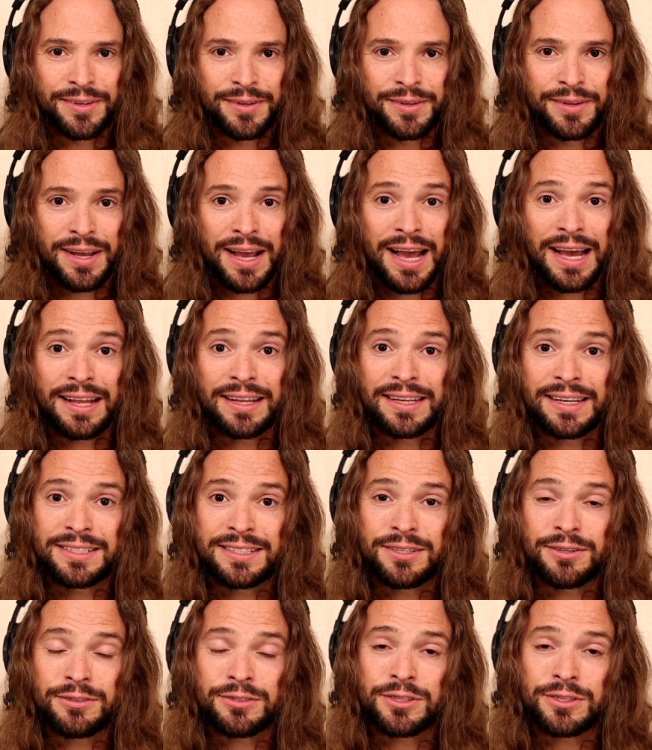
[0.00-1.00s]
At least
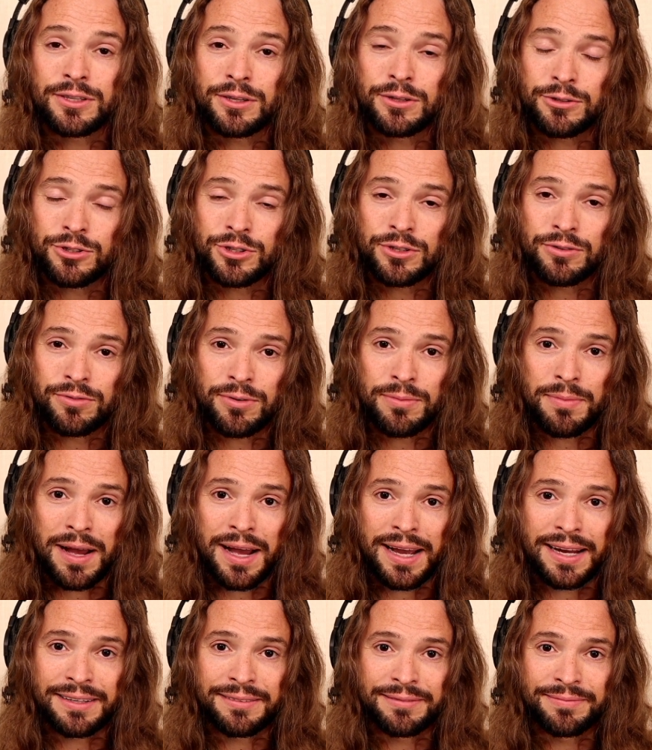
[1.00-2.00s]
there's a solution for
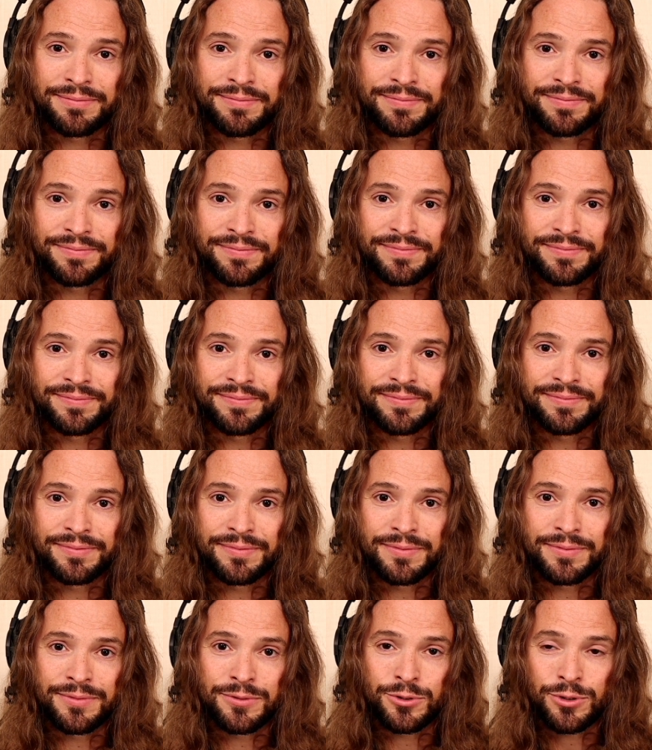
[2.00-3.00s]
mine.
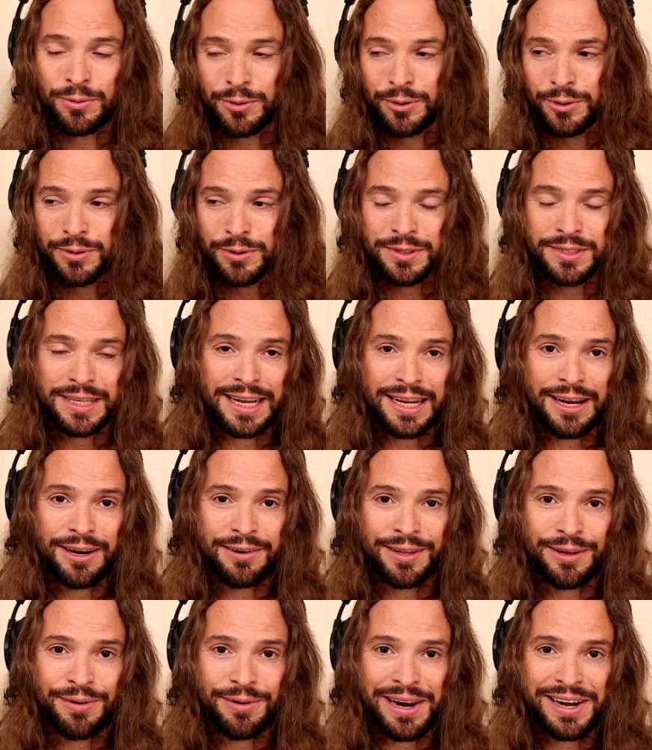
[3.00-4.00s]
So I'm going to go take care of that
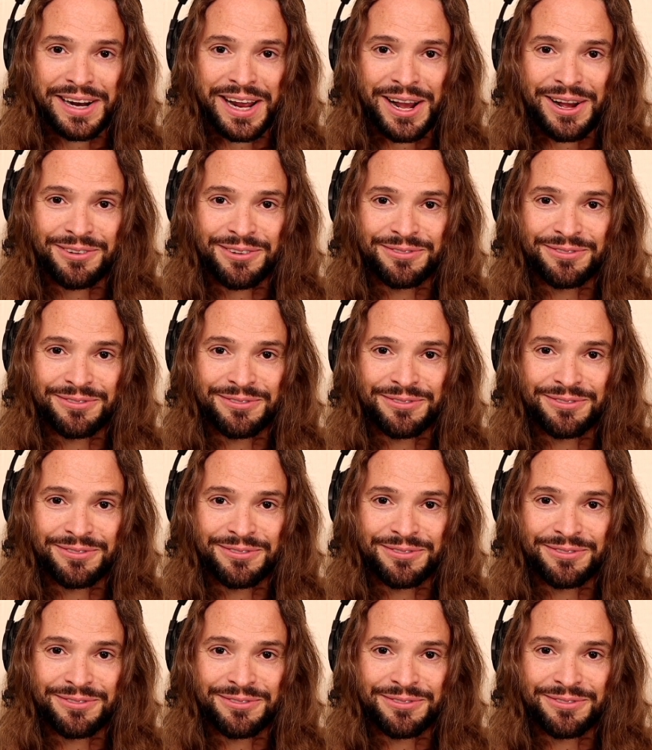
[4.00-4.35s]
right now.